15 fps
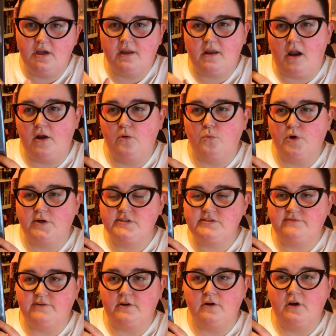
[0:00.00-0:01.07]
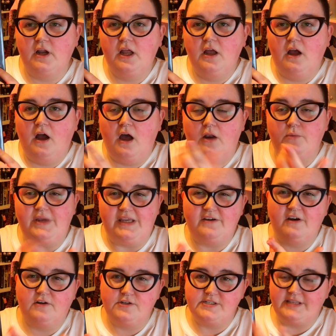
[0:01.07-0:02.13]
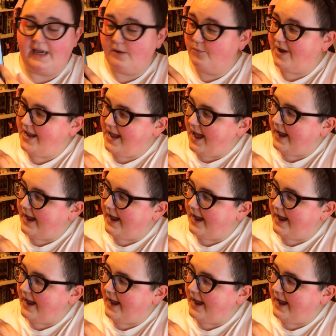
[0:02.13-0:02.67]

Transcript: It kind of works for Halloween colors that way.